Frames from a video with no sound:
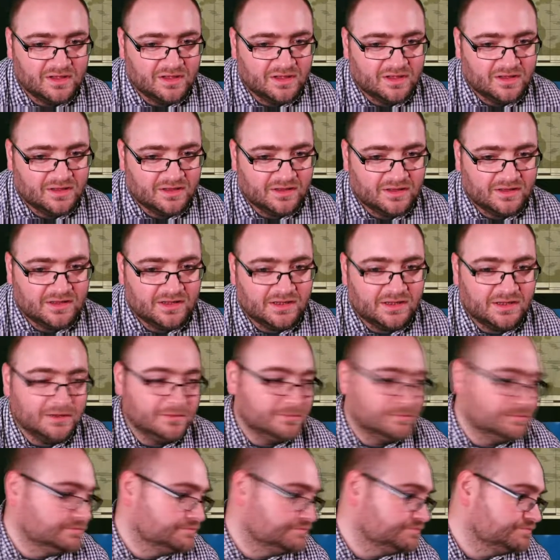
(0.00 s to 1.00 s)

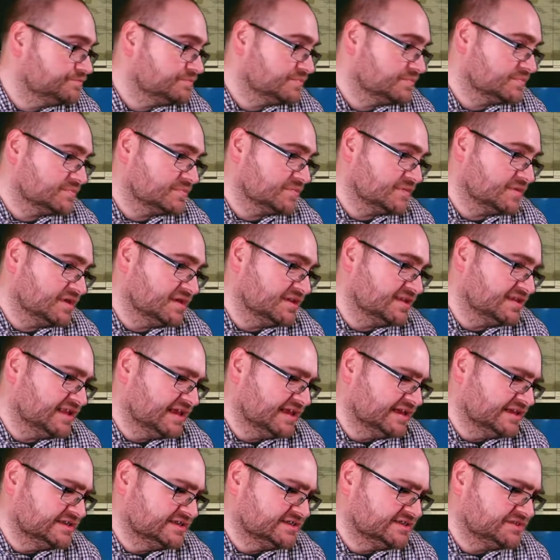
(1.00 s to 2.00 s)

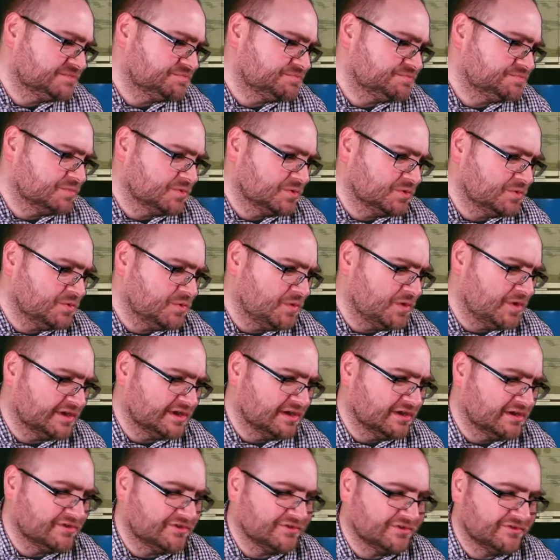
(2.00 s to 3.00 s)
There's quite a
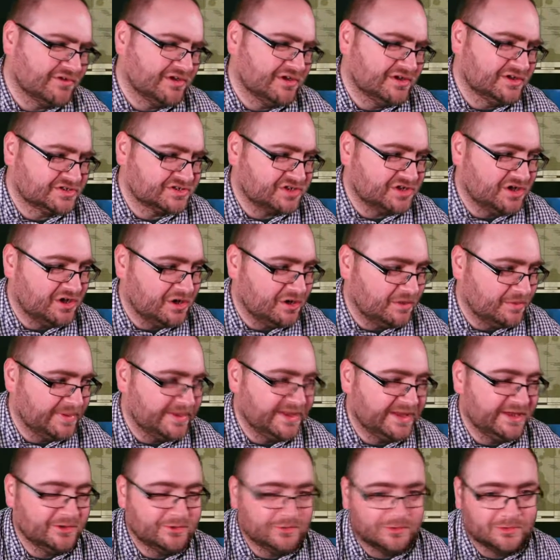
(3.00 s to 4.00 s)
lot of grass carp,
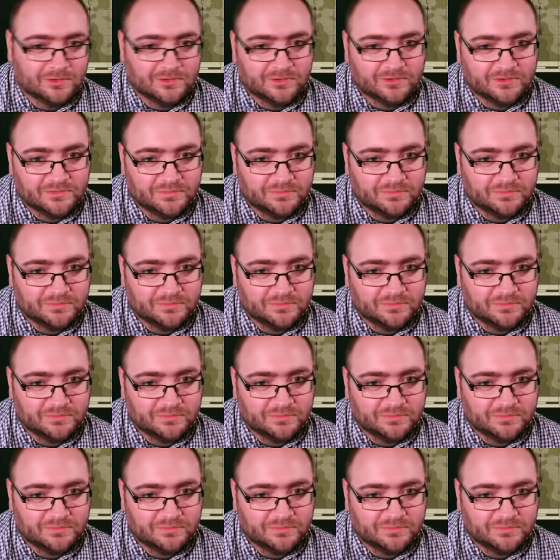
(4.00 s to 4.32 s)
eel,